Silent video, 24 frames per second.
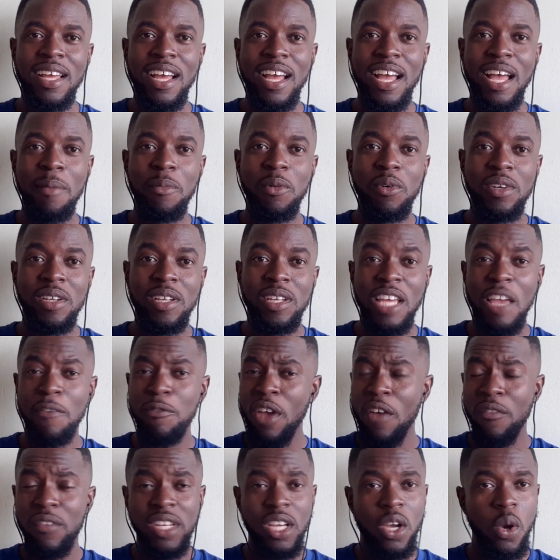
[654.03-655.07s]
If
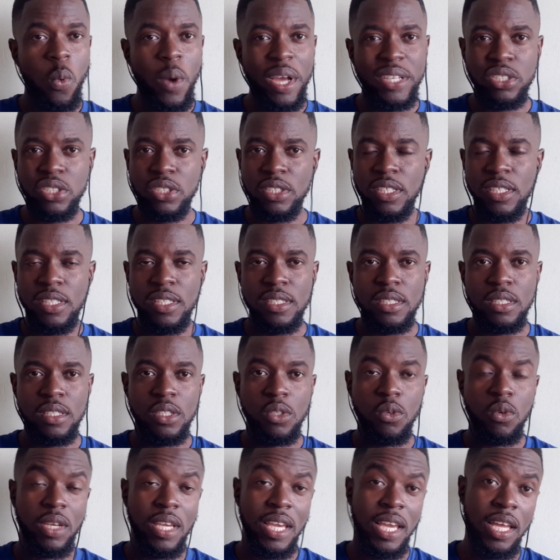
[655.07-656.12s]
you have any questions,
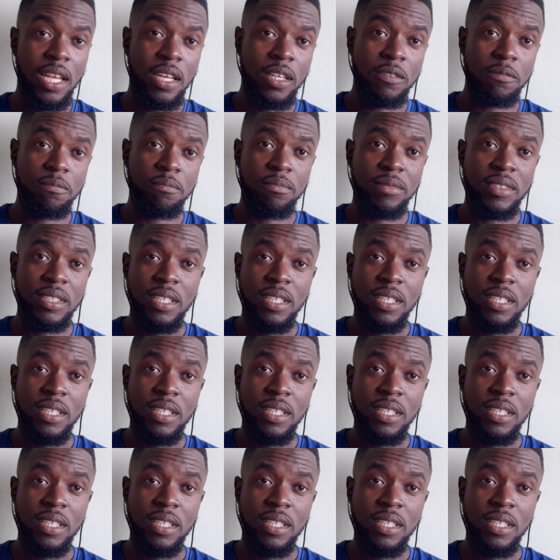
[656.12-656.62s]
you can